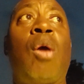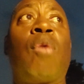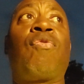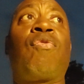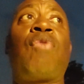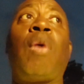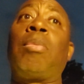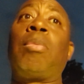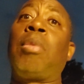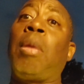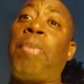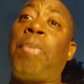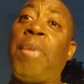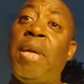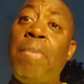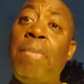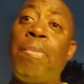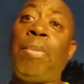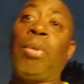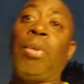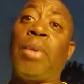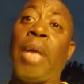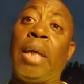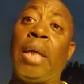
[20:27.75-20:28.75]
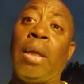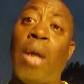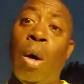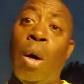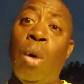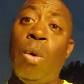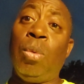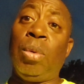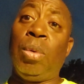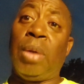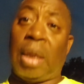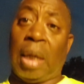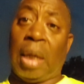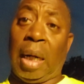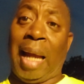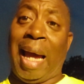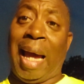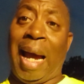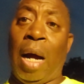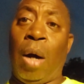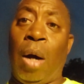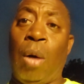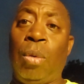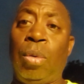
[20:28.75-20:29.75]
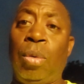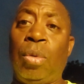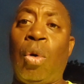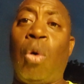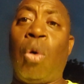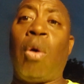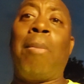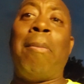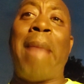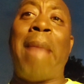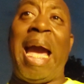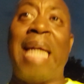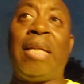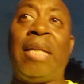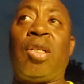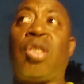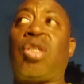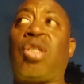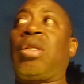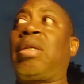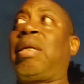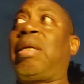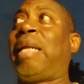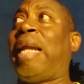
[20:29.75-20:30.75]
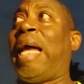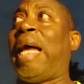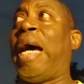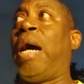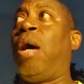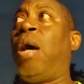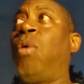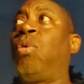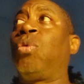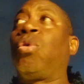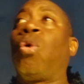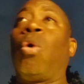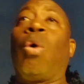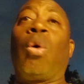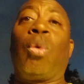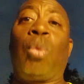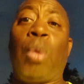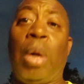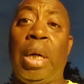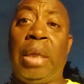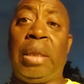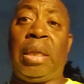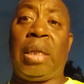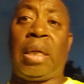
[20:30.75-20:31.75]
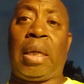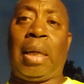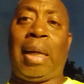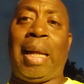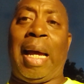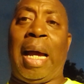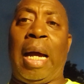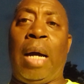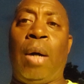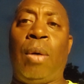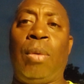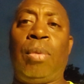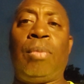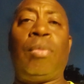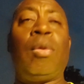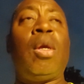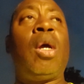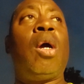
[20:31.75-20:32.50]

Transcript: from the people that own the cloud or manage the cloud or run the cloud